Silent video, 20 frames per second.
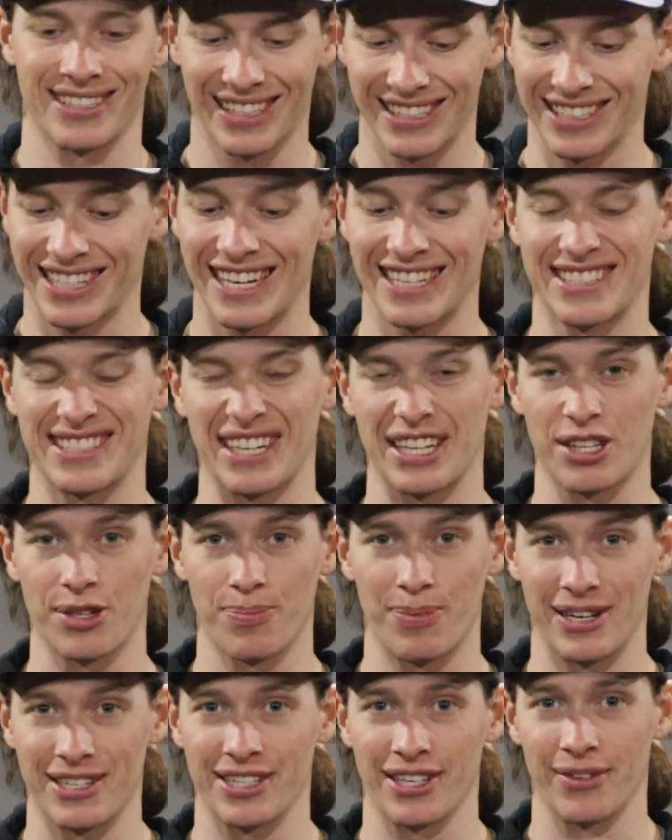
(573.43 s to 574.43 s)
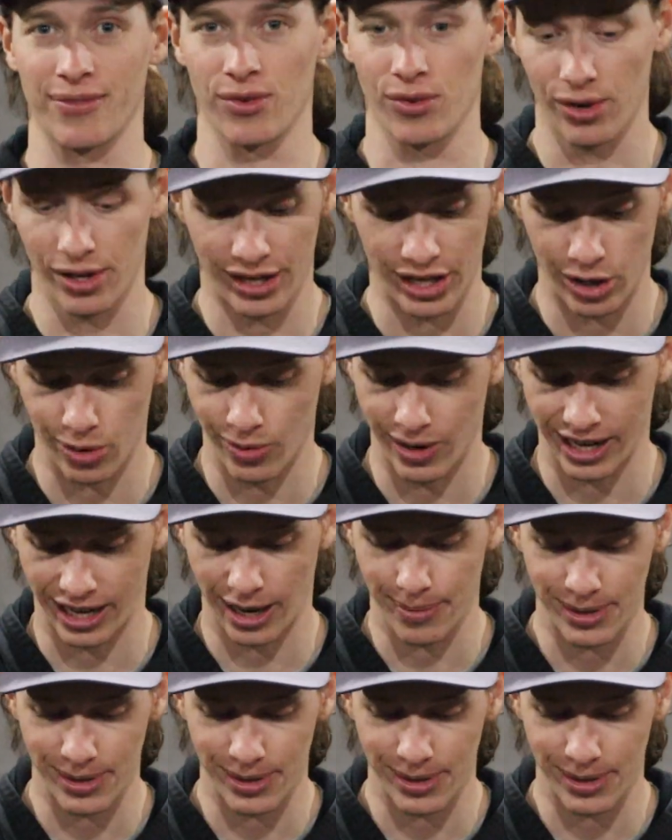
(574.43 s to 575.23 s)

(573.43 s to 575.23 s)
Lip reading: This gets expensive really quick.